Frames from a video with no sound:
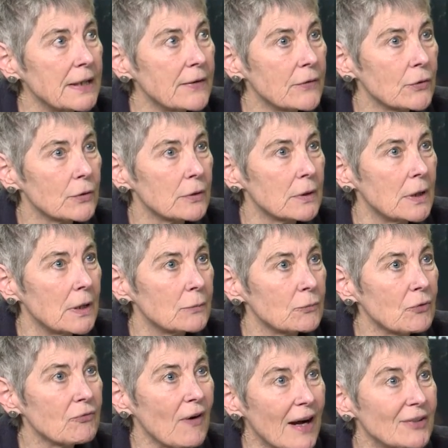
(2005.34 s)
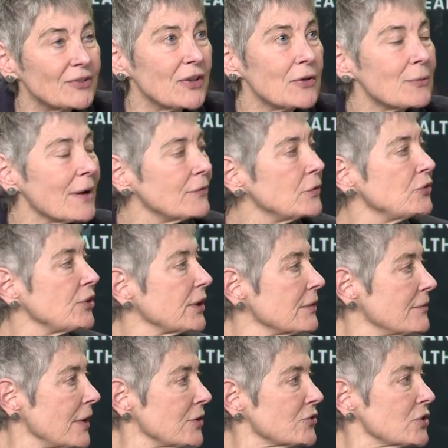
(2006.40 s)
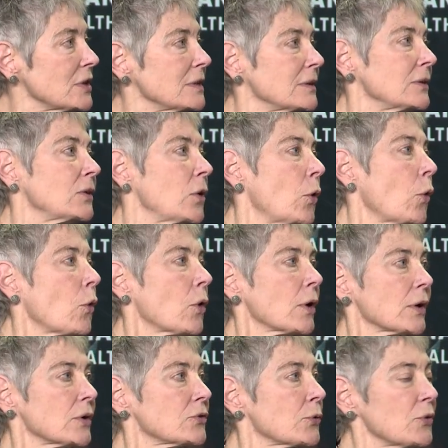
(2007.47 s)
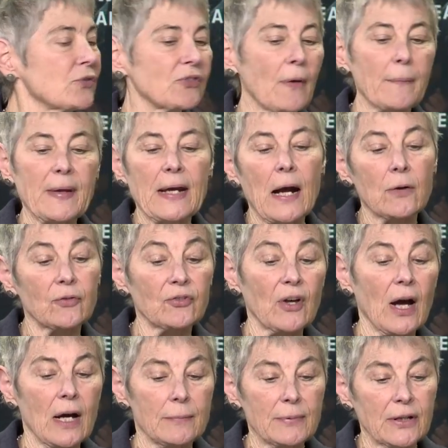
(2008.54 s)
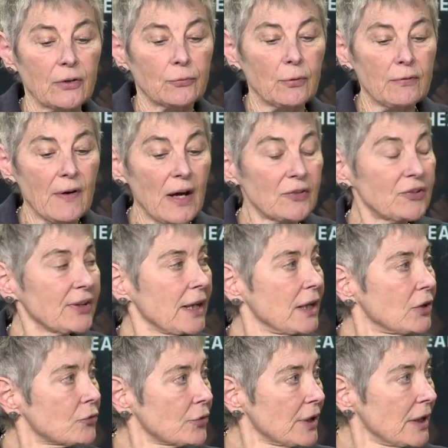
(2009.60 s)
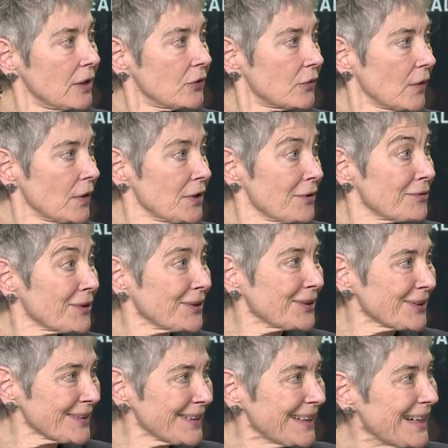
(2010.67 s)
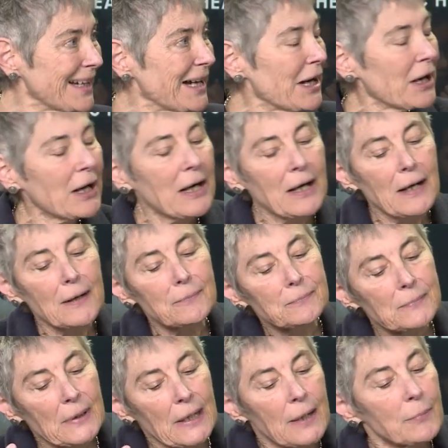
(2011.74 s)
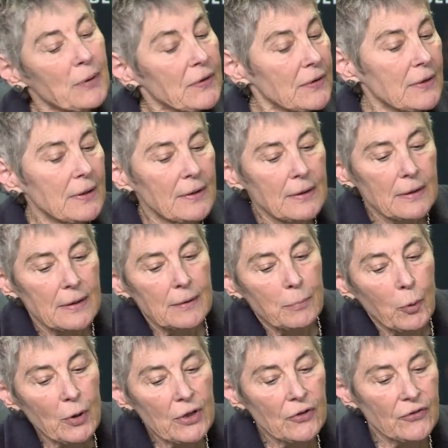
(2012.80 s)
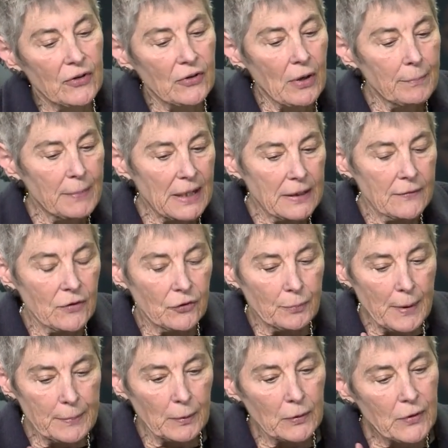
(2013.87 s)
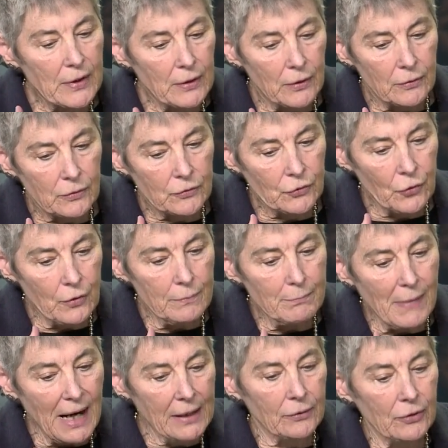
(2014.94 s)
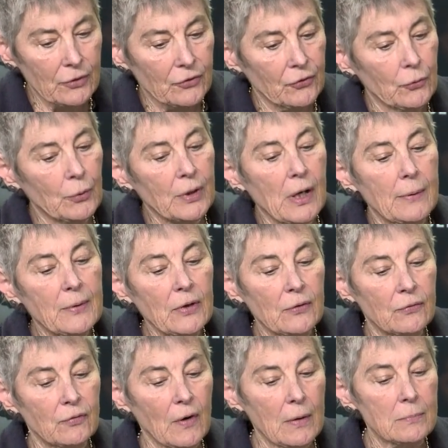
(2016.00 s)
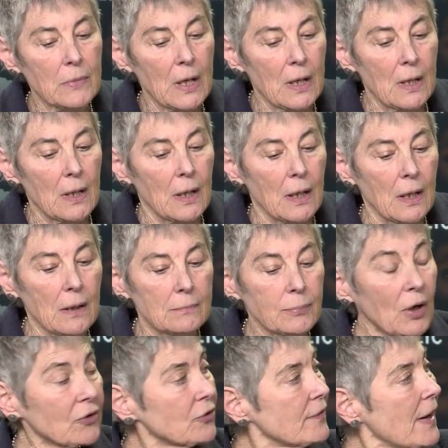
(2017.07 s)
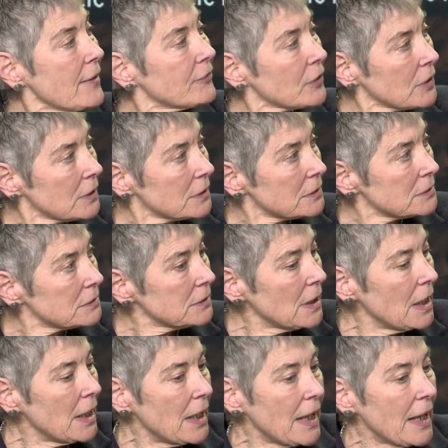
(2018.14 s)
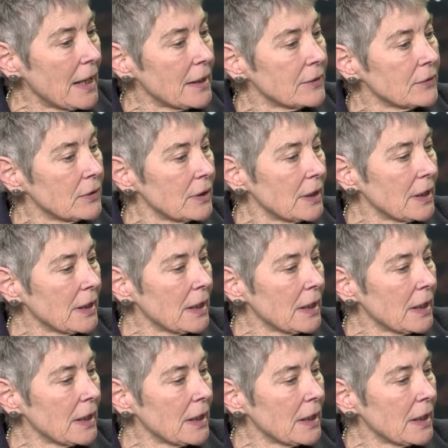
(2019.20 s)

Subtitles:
either revising the Refugee Convention or doing something outside, because revising any treaty is very difficult. But the point is that many of these people that are termed migrants, who are coming from parts of Africa, and